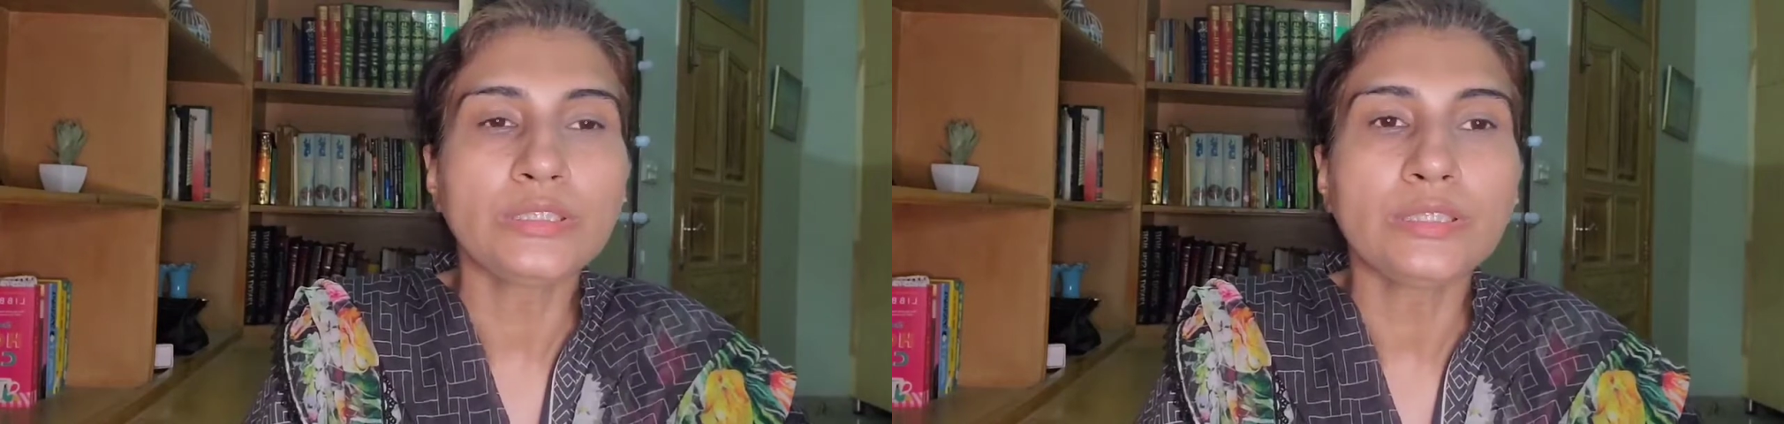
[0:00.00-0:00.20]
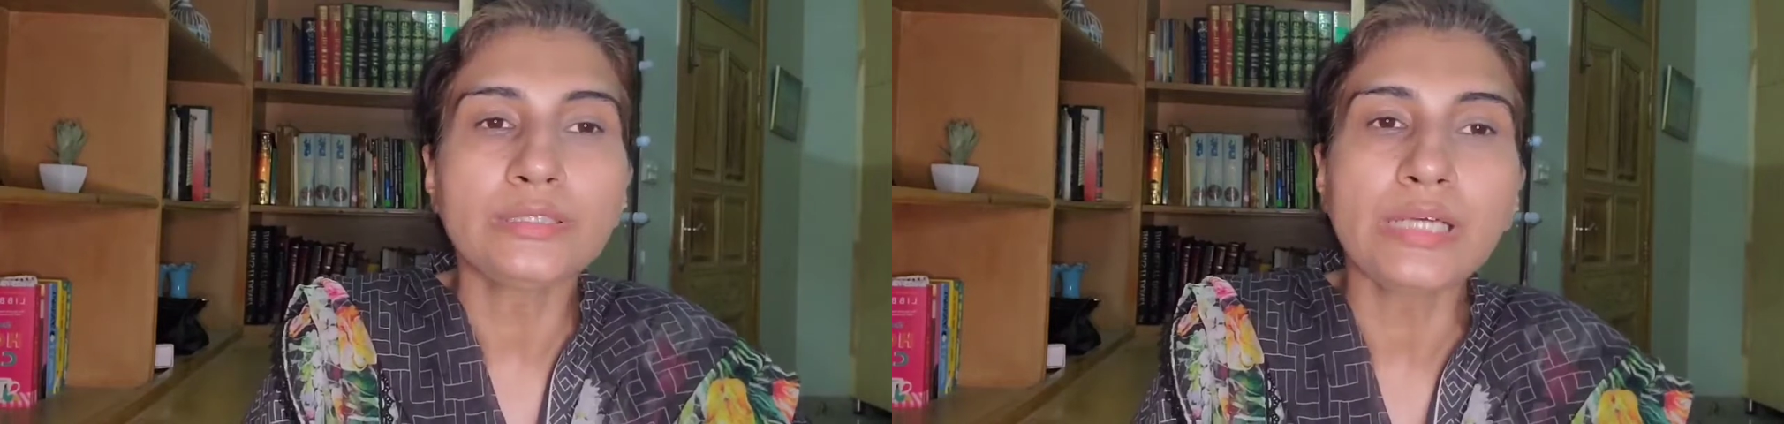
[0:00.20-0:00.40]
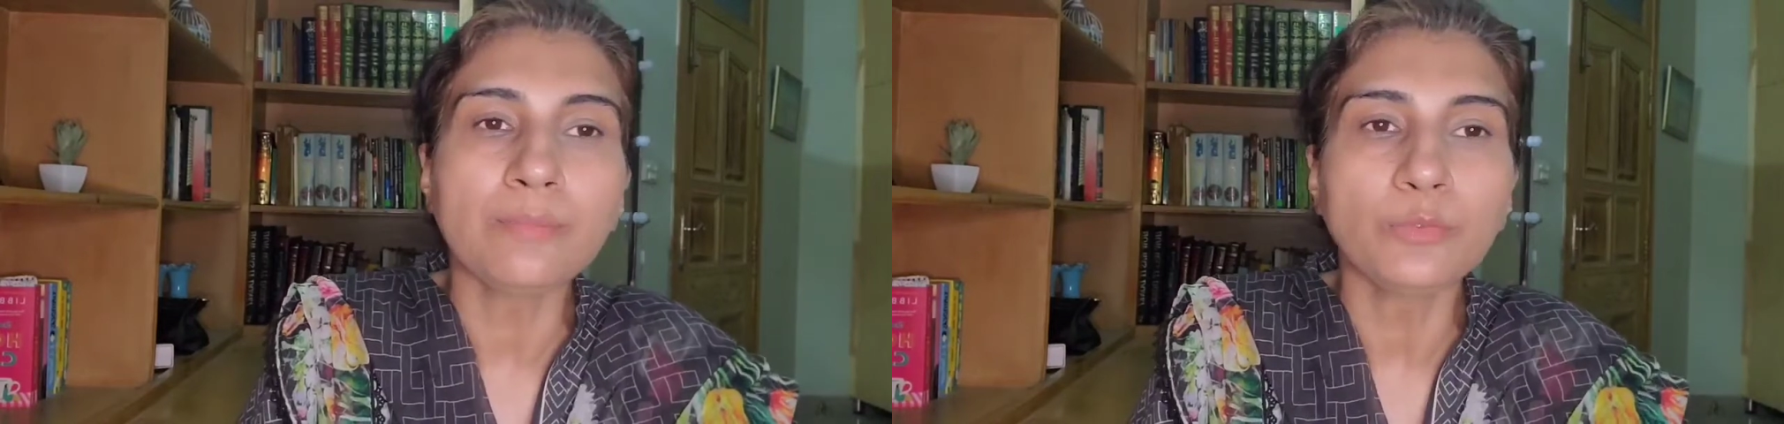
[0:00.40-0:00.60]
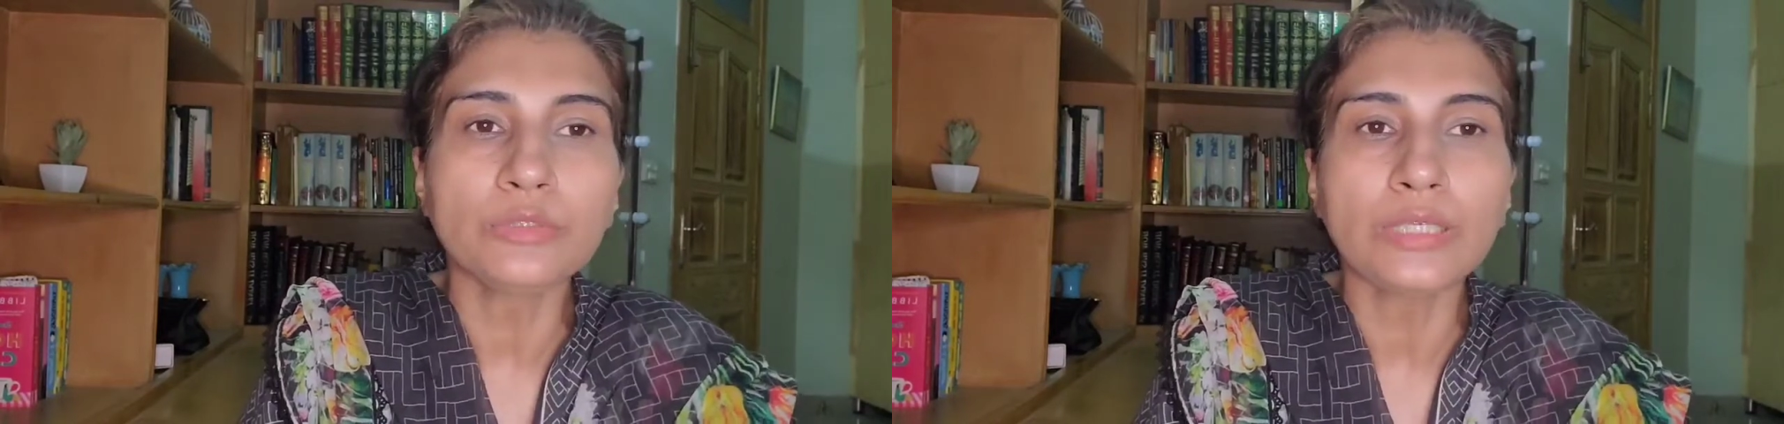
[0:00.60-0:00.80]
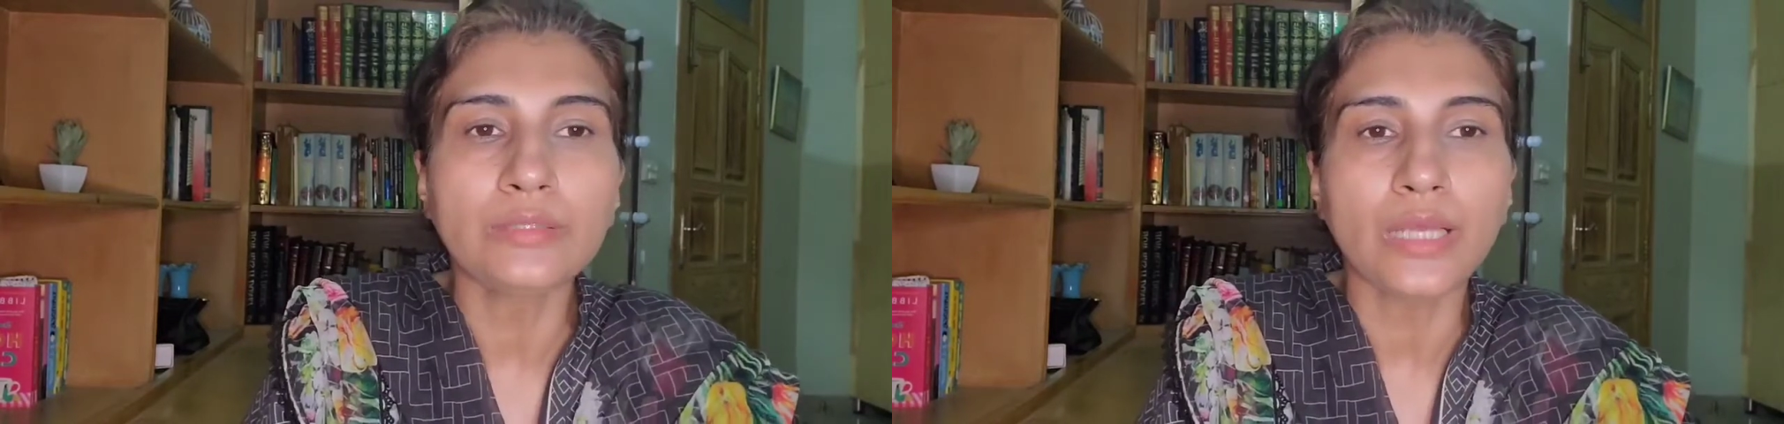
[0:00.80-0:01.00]
third
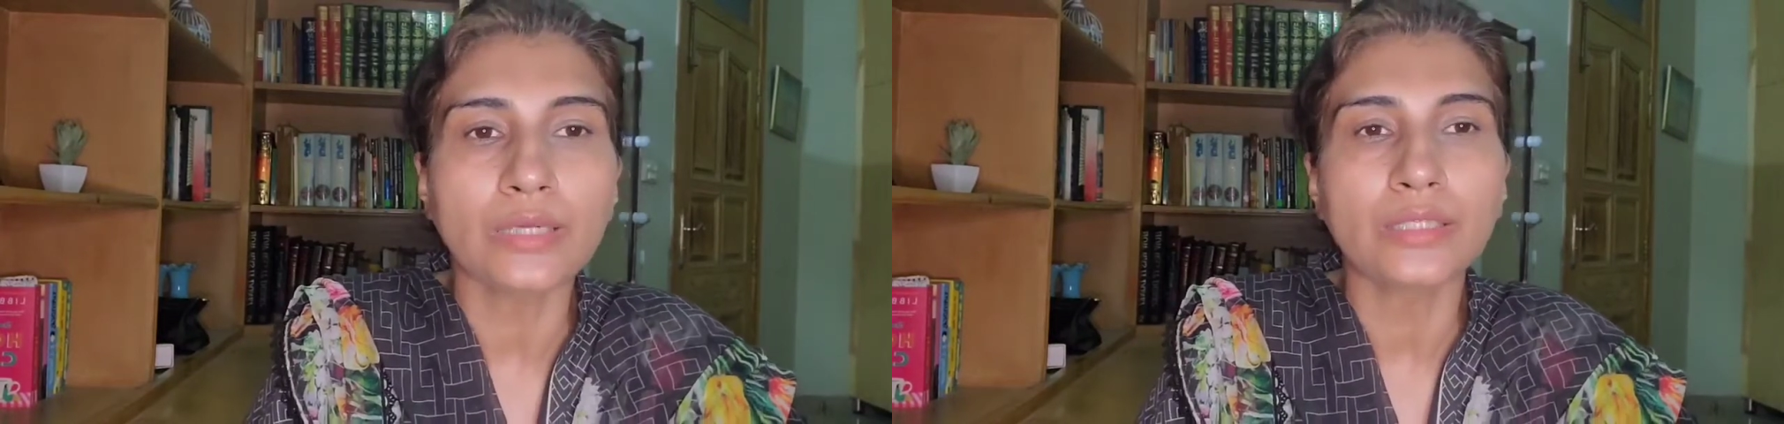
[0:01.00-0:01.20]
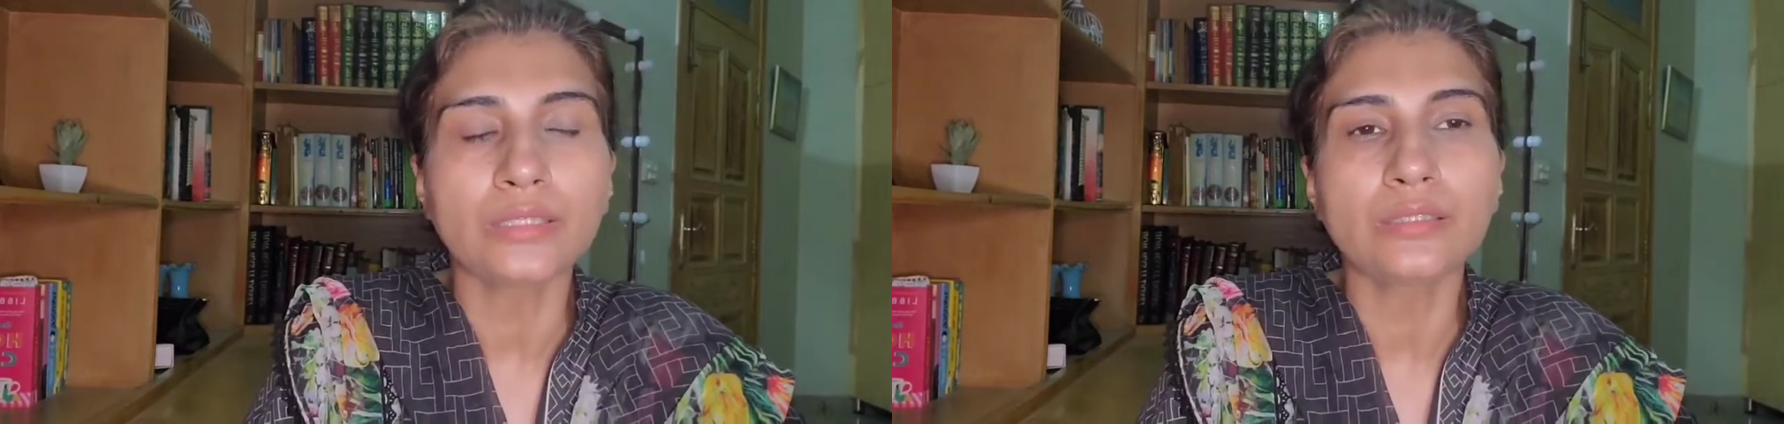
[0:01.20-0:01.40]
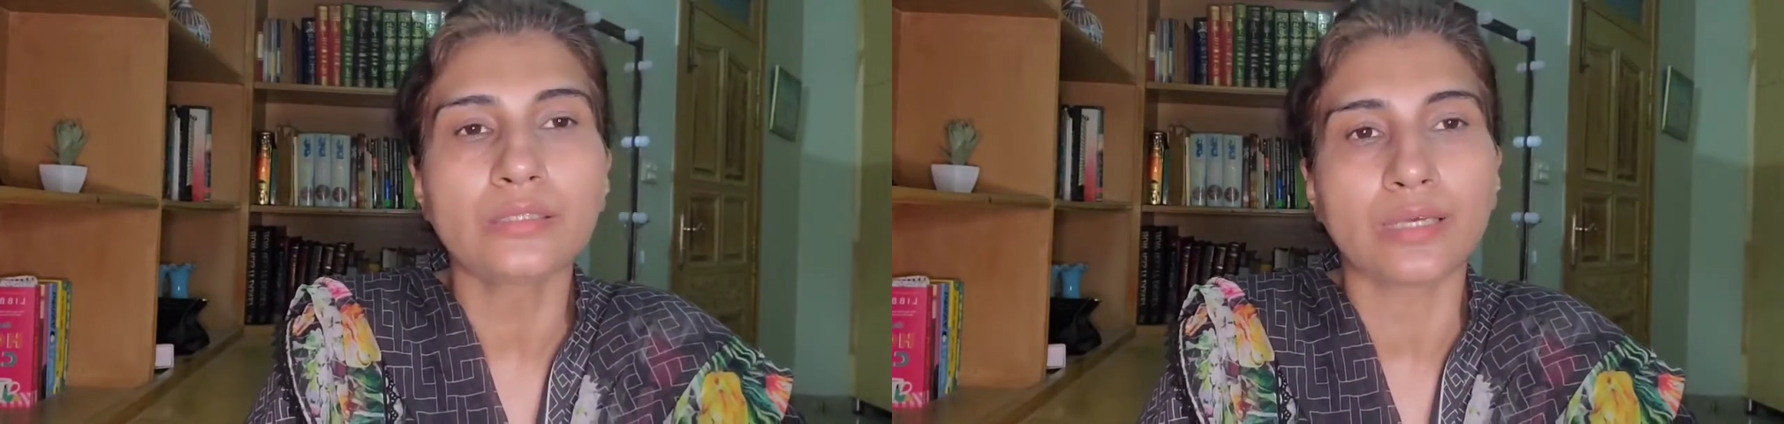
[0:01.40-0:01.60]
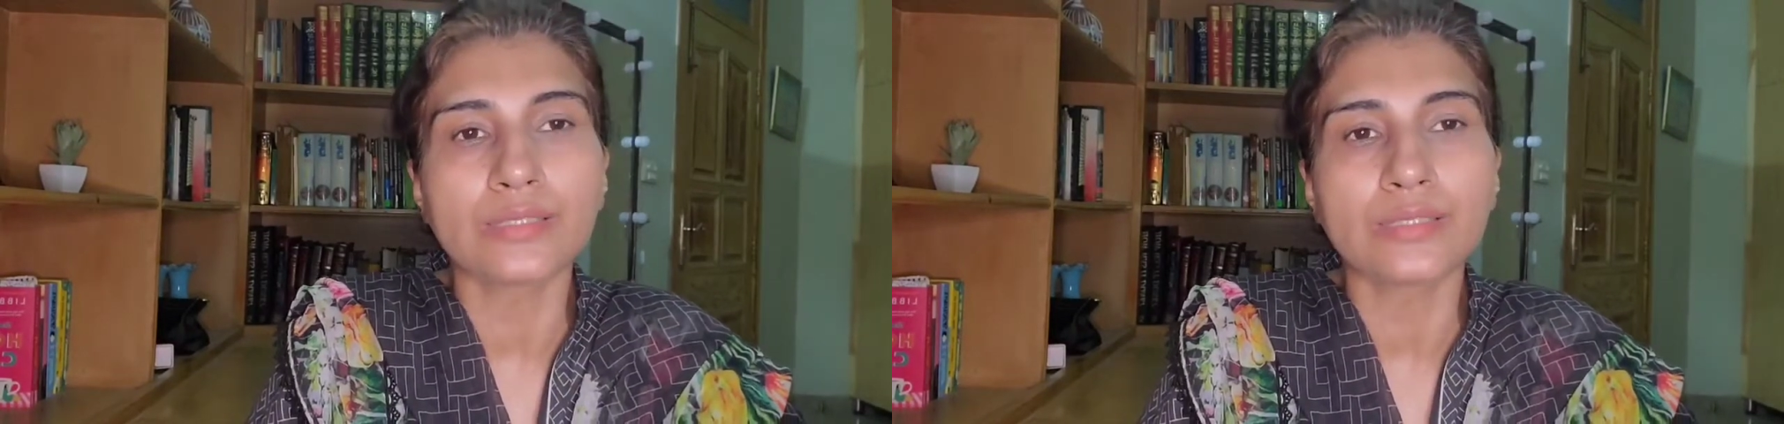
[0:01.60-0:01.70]
component that is